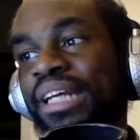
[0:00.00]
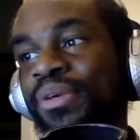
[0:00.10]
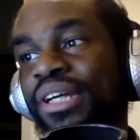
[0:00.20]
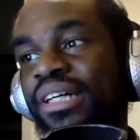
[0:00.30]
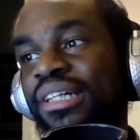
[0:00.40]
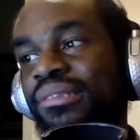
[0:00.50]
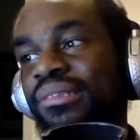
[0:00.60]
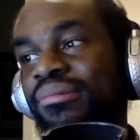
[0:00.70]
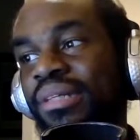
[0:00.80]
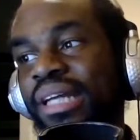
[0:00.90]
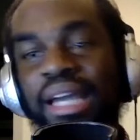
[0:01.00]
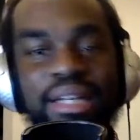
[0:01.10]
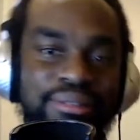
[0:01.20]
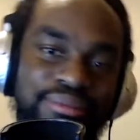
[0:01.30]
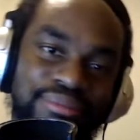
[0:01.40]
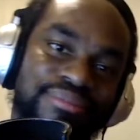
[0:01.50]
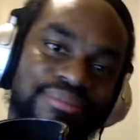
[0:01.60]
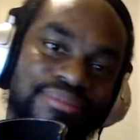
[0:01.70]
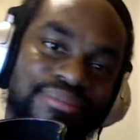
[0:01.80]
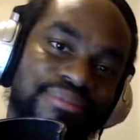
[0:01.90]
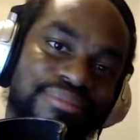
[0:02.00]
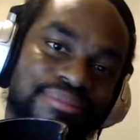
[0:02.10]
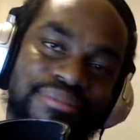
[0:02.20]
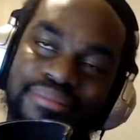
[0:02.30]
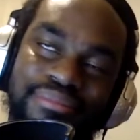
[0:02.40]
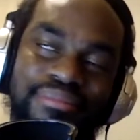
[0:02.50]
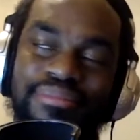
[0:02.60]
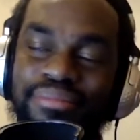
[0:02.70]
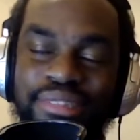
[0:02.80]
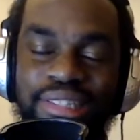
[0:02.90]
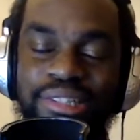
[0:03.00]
pretty good. But again, shit